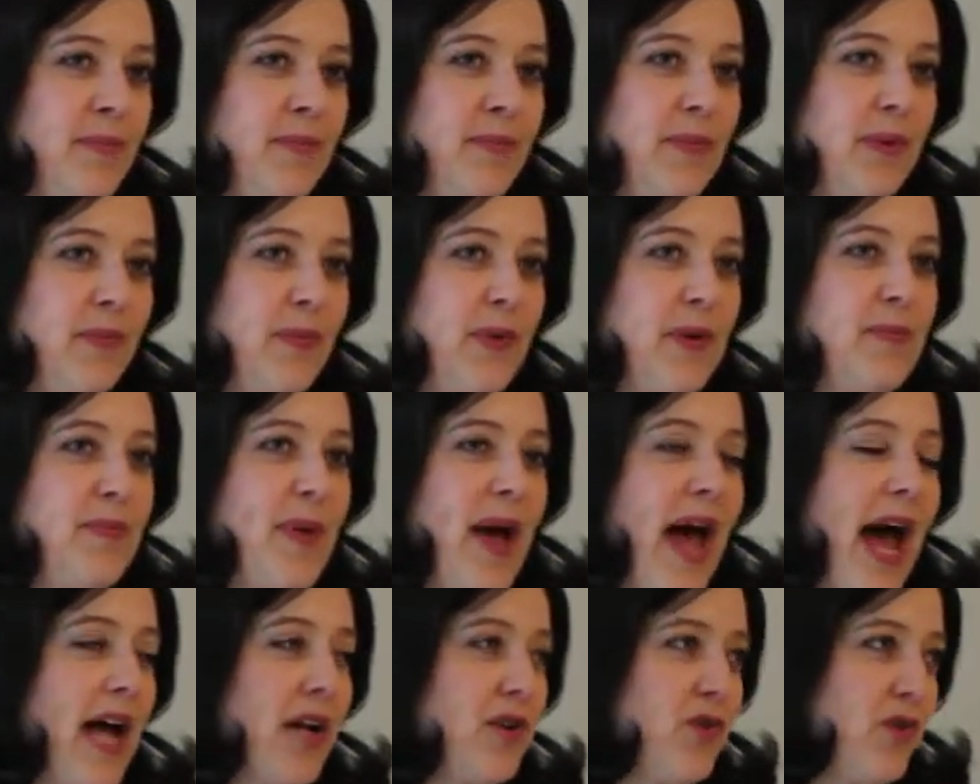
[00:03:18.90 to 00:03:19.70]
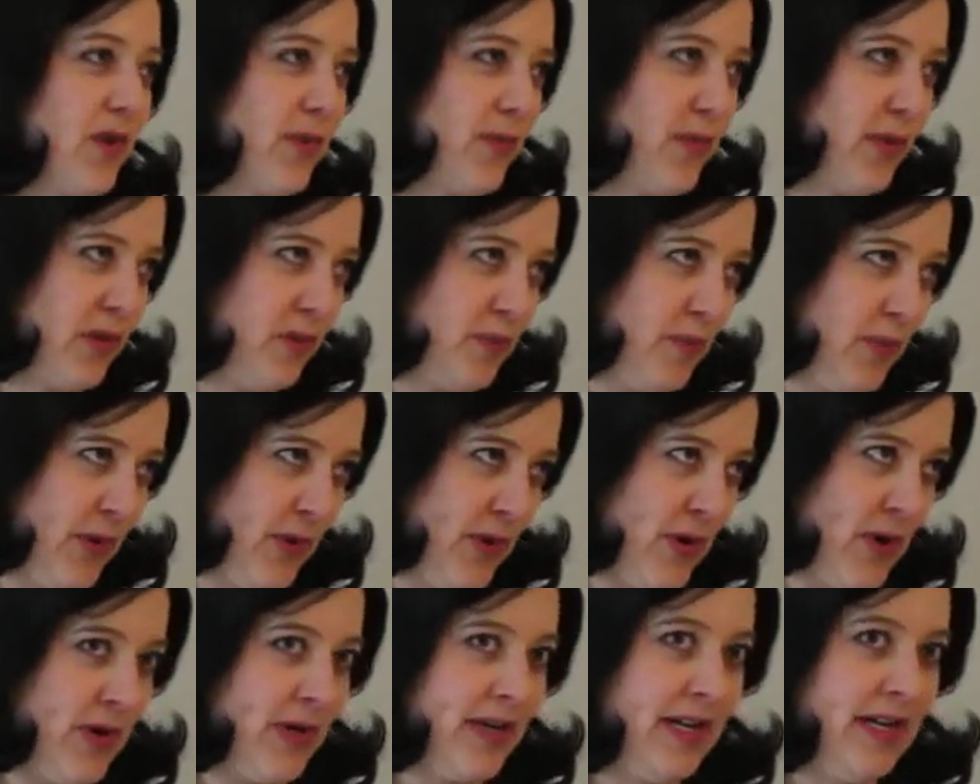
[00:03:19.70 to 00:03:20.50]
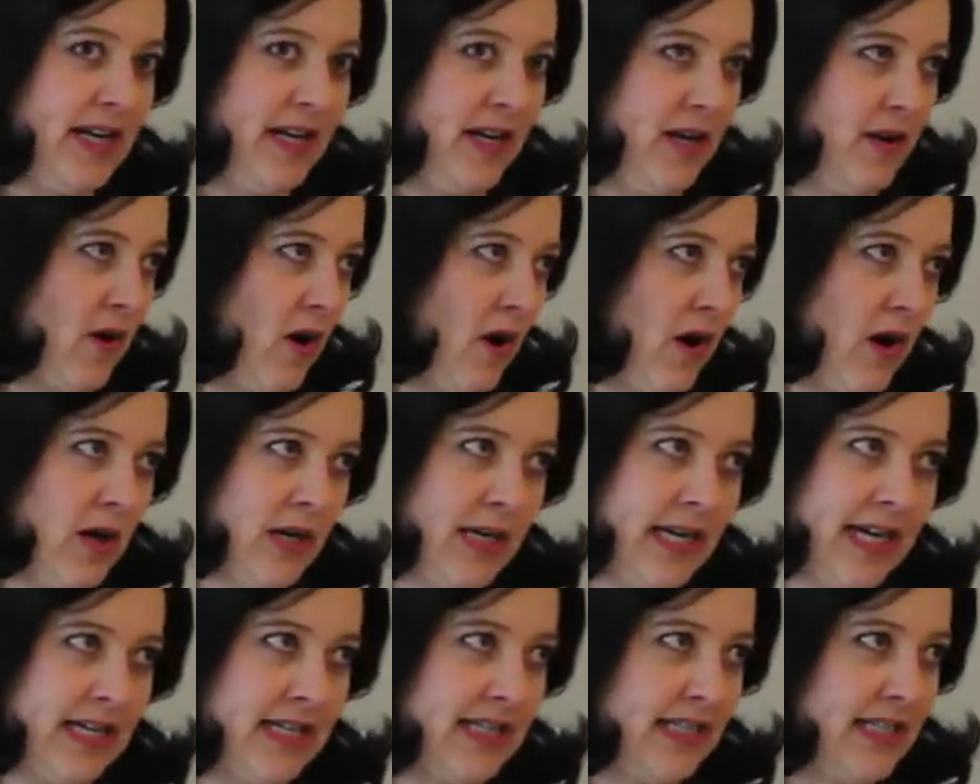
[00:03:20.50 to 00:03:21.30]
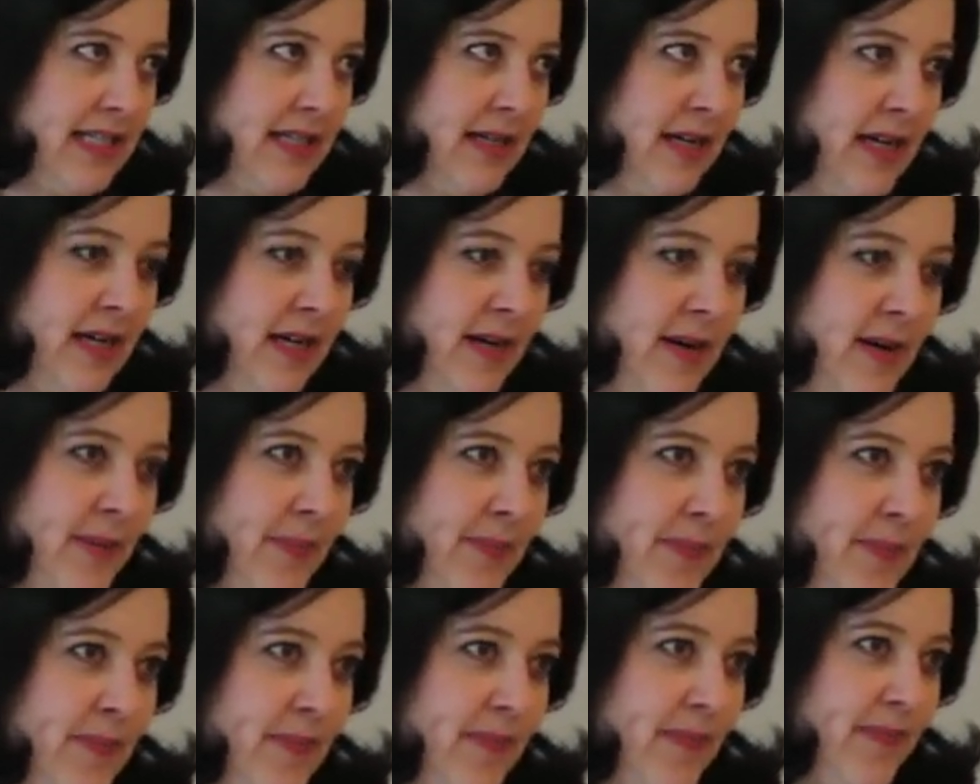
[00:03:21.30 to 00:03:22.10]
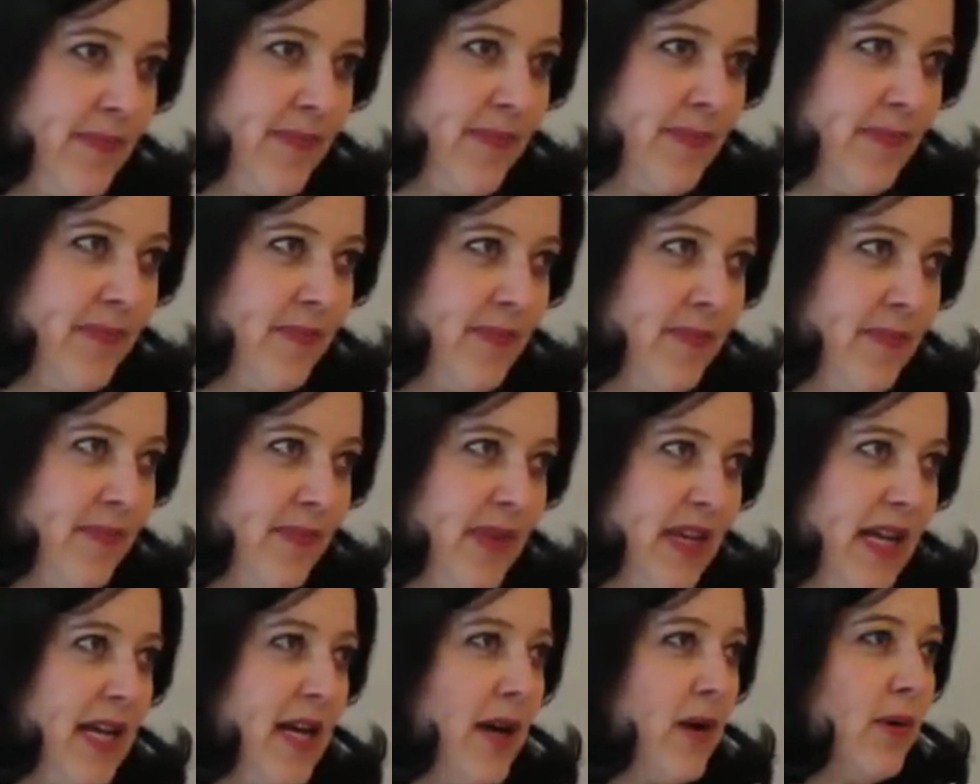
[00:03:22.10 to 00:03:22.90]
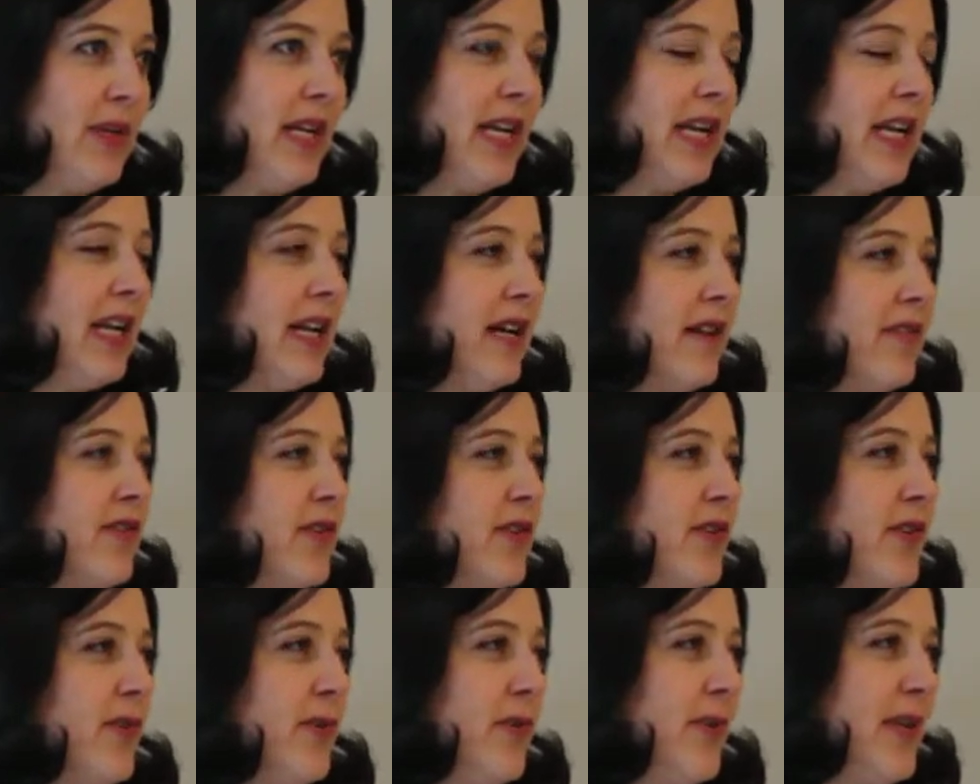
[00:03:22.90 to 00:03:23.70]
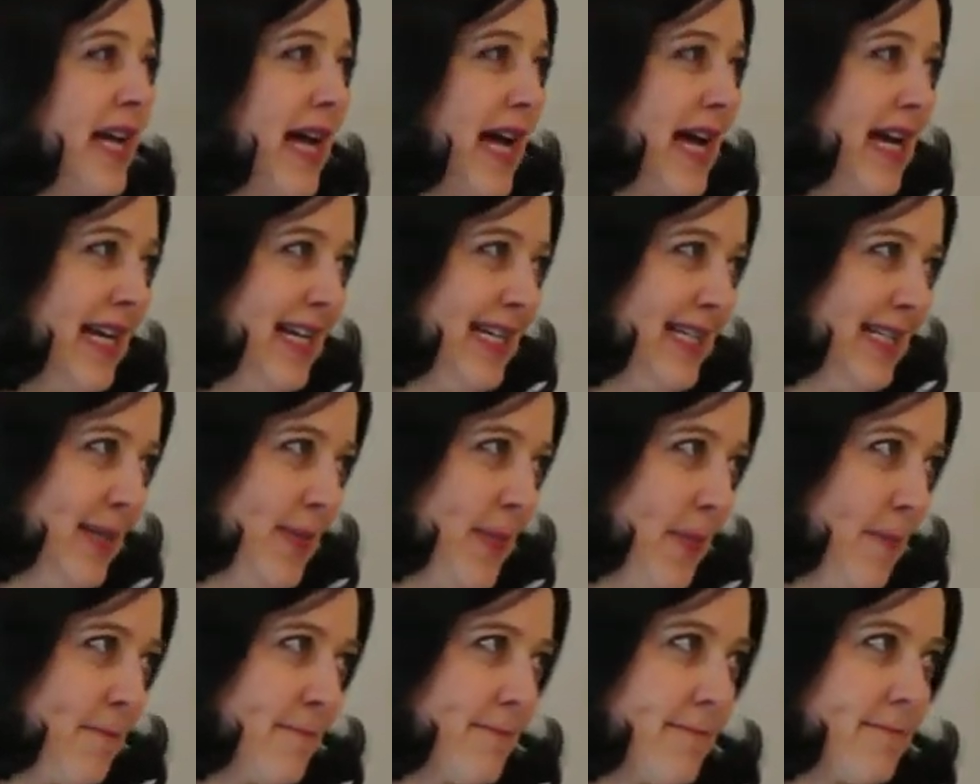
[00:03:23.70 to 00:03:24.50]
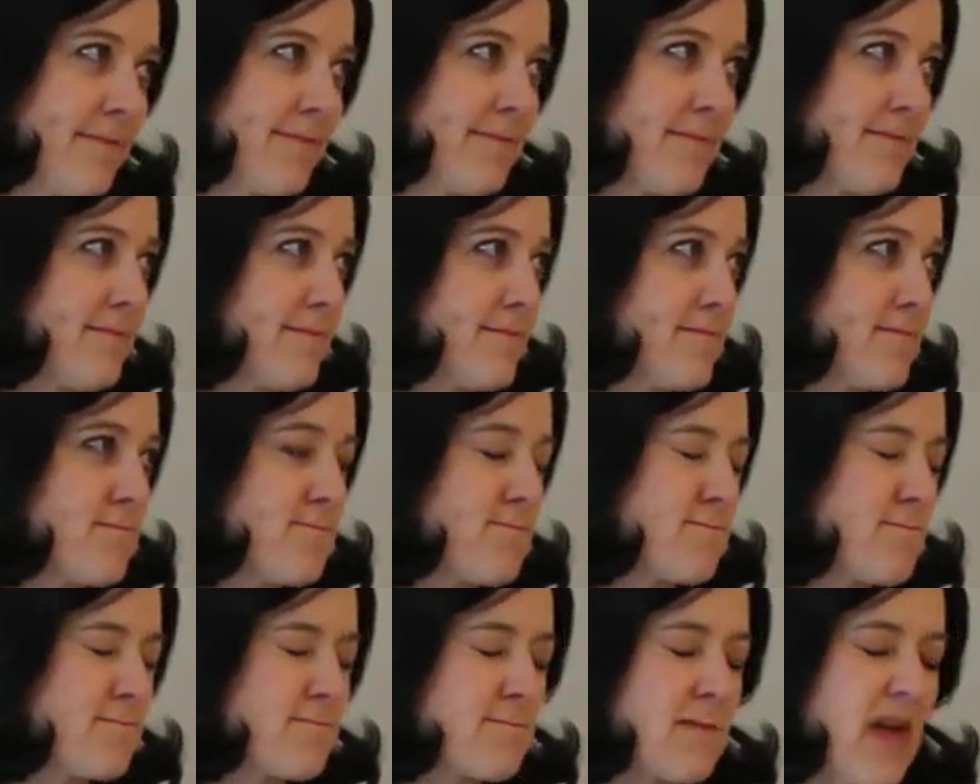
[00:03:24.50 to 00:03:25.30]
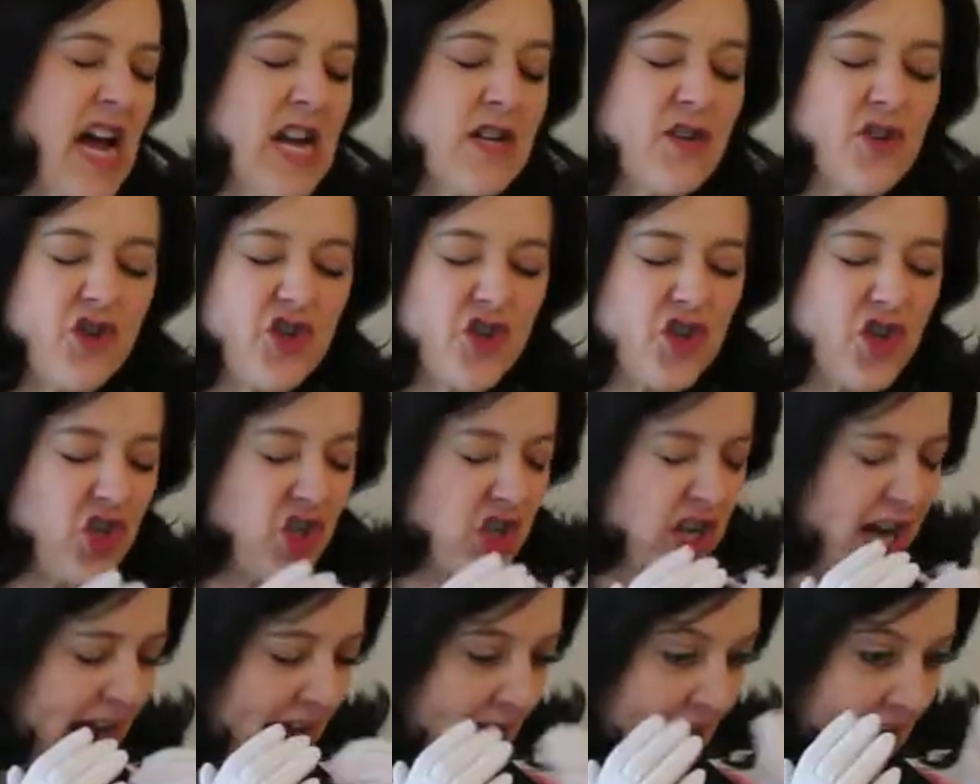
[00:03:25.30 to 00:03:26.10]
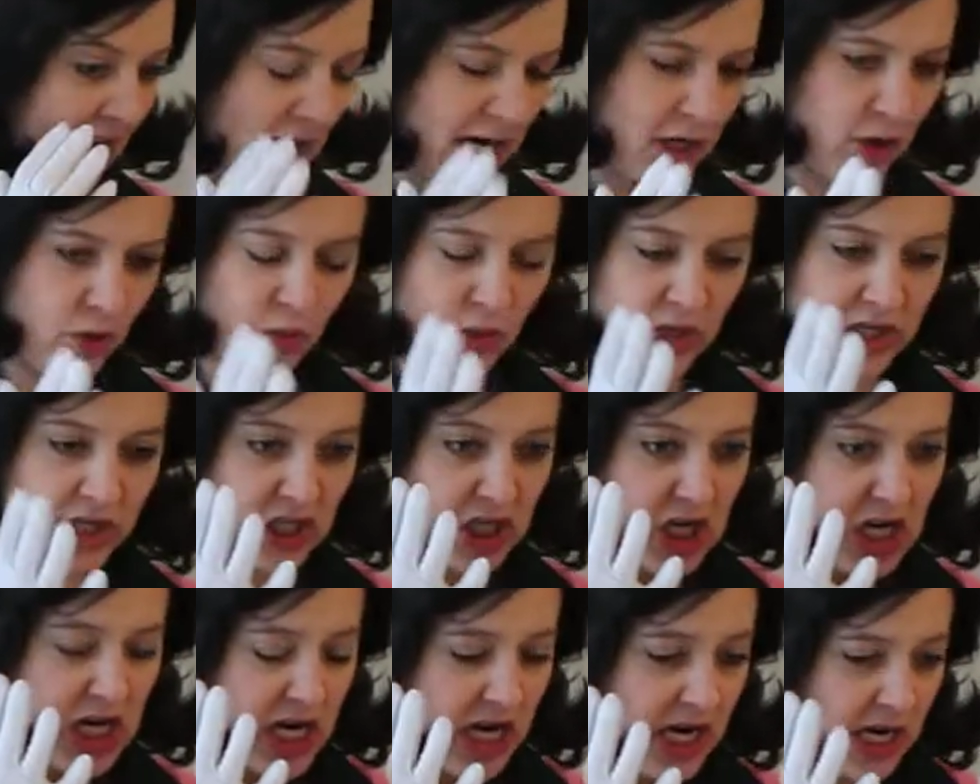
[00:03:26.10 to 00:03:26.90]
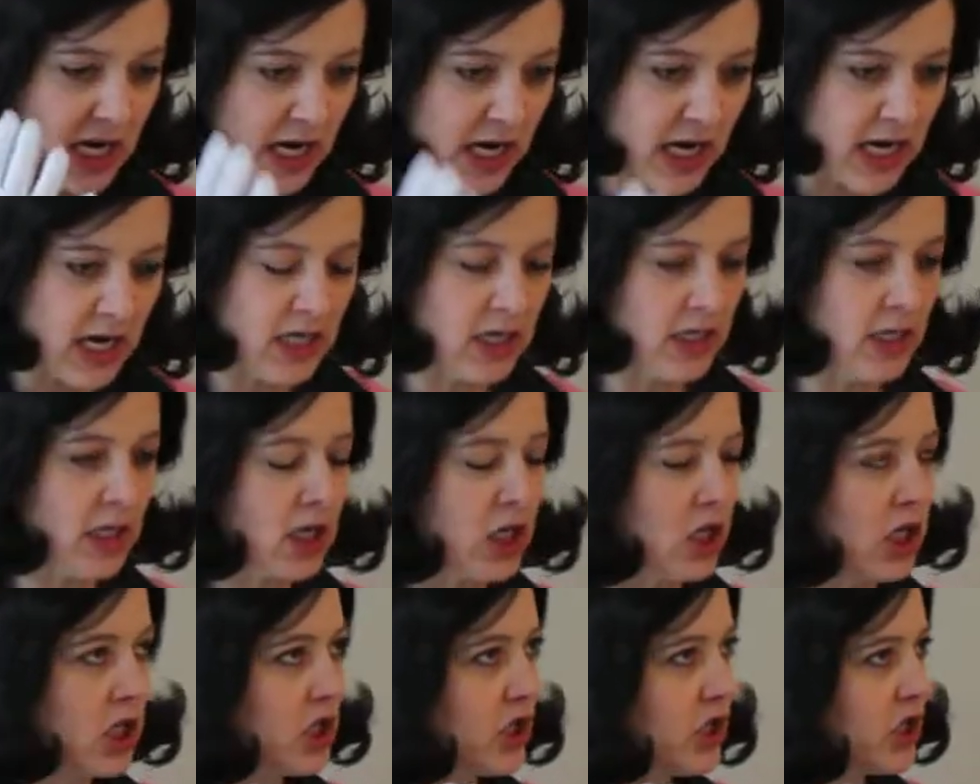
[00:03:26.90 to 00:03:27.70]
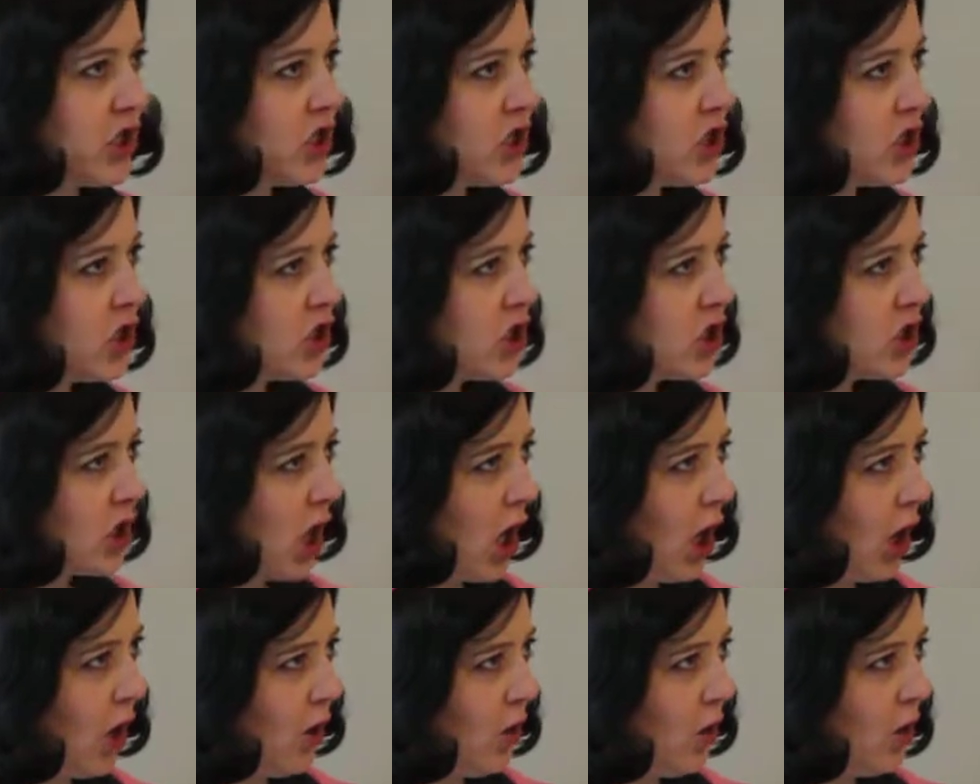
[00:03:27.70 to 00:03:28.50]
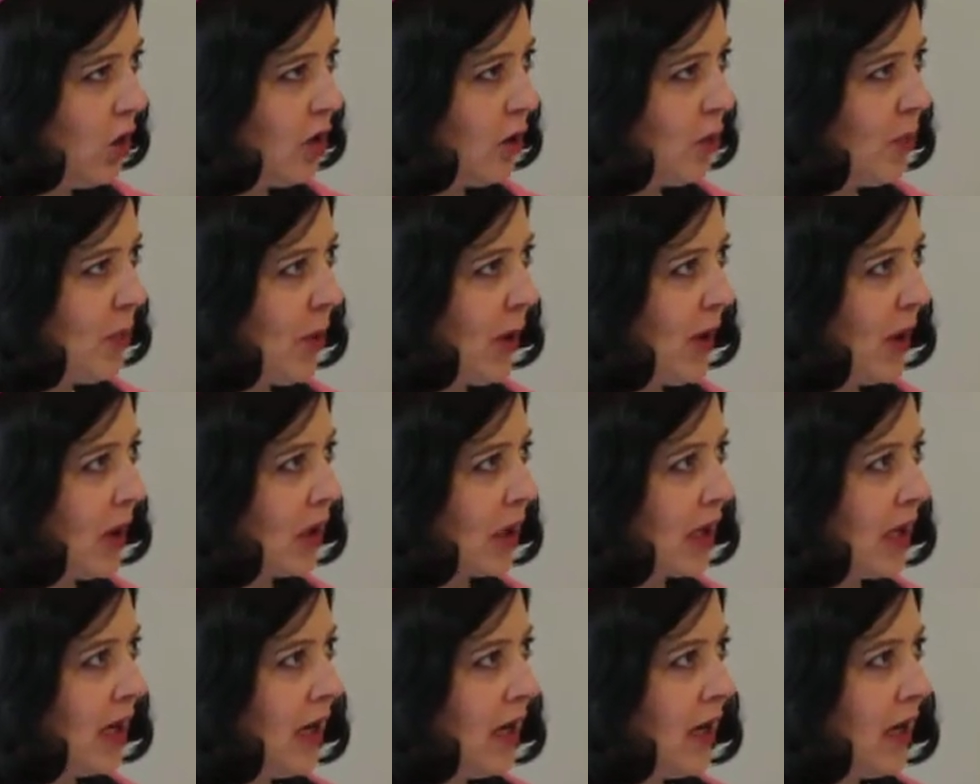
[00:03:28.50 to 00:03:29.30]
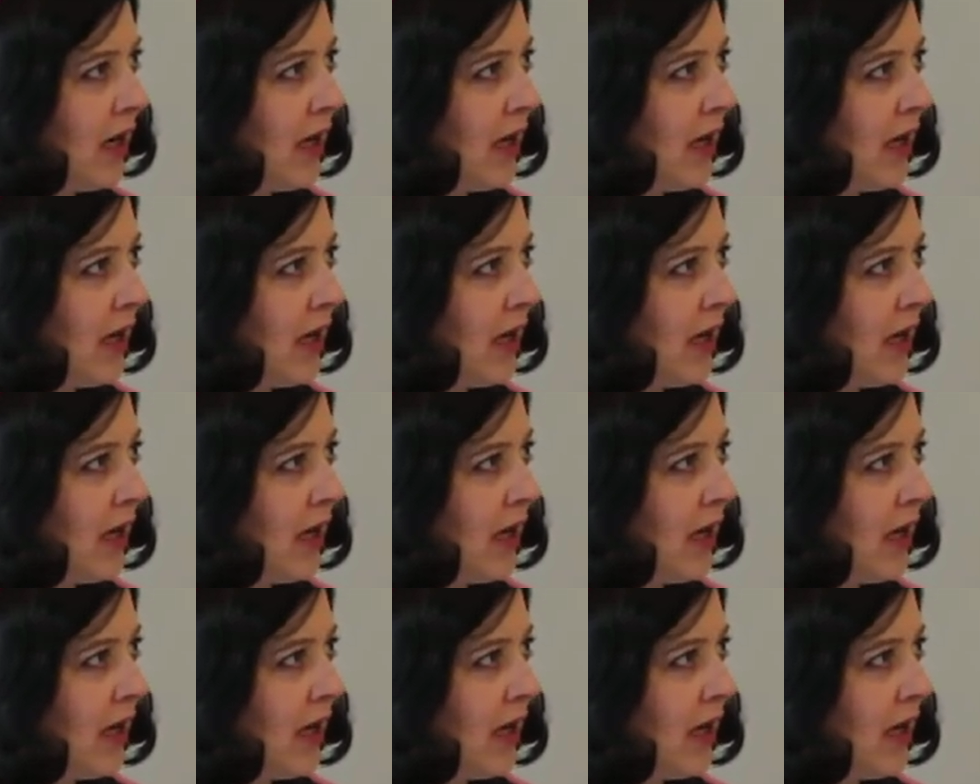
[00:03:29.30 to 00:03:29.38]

But when Patrick was born in August, he only lived 2 days. And Jack was inconsolable.